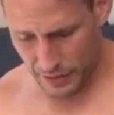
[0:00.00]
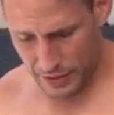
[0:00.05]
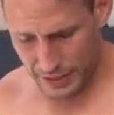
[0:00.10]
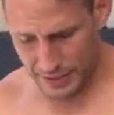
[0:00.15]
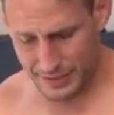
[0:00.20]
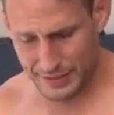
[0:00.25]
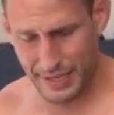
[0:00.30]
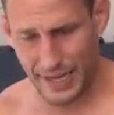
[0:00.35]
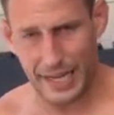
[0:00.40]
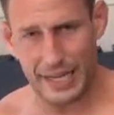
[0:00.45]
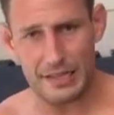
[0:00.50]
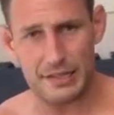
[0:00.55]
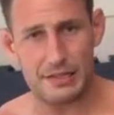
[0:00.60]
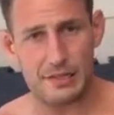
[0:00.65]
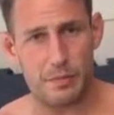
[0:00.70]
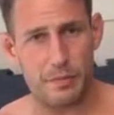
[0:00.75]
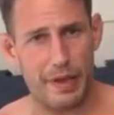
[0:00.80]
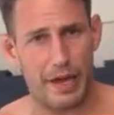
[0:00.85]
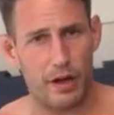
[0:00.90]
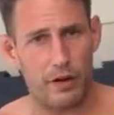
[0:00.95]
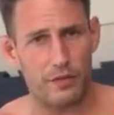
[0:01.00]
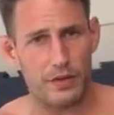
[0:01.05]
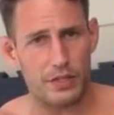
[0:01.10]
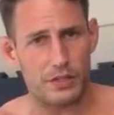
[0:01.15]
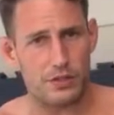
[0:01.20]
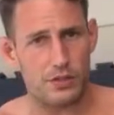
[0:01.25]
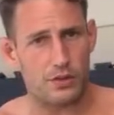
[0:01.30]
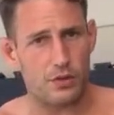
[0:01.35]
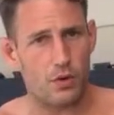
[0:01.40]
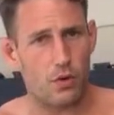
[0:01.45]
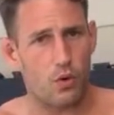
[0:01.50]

This tightens the pelvis and the